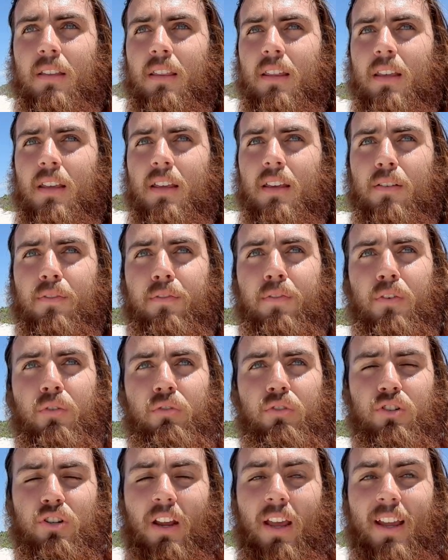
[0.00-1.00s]
the
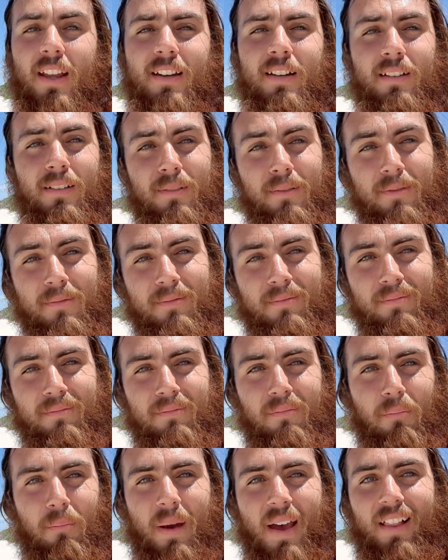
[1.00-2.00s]
food chain
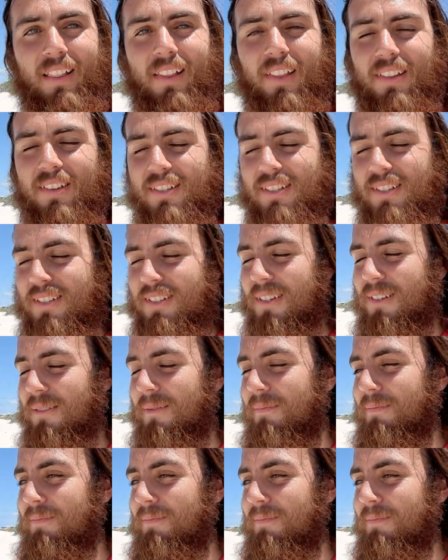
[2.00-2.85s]
balanced.